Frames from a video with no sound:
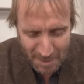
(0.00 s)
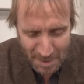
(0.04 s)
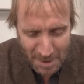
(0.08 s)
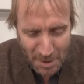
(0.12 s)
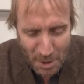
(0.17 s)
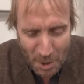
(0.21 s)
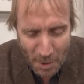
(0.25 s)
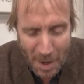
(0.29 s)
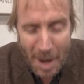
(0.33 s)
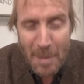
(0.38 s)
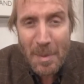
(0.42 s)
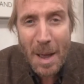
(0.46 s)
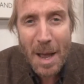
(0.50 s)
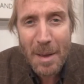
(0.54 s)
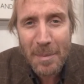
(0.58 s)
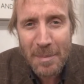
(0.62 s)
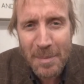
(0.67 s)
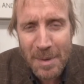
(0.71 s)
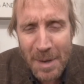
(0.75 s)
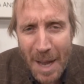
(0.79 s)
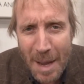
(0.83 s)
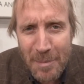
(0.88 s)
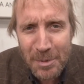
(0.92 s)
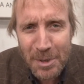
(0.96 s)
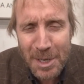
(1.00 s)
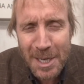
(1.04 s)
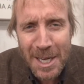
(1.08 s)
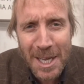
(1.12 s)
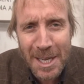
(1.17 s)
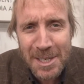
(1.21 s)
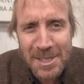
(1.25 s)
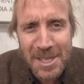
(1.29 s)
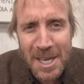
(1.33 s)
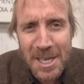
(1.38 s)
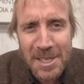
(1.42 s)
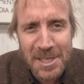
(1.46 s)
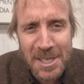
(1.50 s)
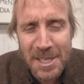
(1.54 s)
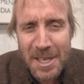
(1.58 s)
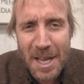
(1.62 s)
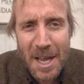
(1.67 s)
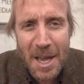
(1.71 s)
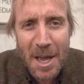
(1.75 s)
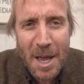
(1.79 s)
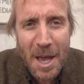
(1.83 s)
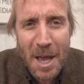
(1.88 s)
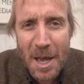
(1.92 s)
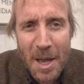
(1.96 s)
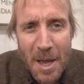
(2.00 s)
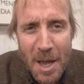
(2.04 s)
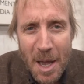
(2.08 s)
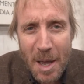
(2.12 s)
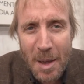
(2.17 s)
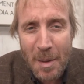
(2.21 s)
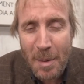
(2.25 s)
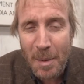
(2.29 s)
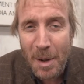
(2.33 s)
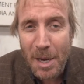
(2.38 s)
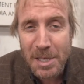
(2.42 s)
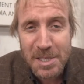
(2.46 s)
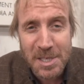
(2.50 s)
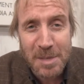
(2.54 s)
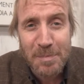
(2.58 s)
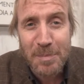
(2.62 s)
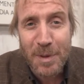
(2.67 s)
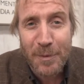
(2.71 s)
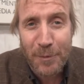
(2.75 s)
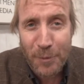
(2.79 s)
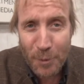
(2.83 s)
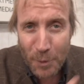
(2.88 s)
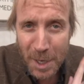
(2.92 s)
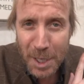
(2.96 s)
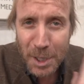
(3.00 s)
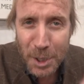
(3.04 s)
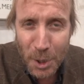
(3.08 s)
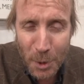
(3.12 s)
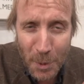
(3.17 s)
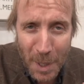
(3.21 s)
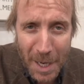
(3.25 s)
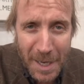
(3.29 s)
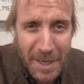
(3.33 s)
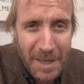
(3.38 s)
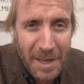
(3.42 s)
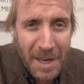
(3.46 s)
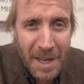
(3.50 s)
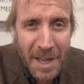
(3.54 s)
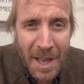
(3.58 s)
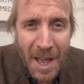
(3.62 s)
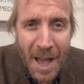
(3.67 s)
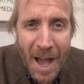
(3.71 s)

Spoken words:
No, I'm really excited. Listen, before I go in,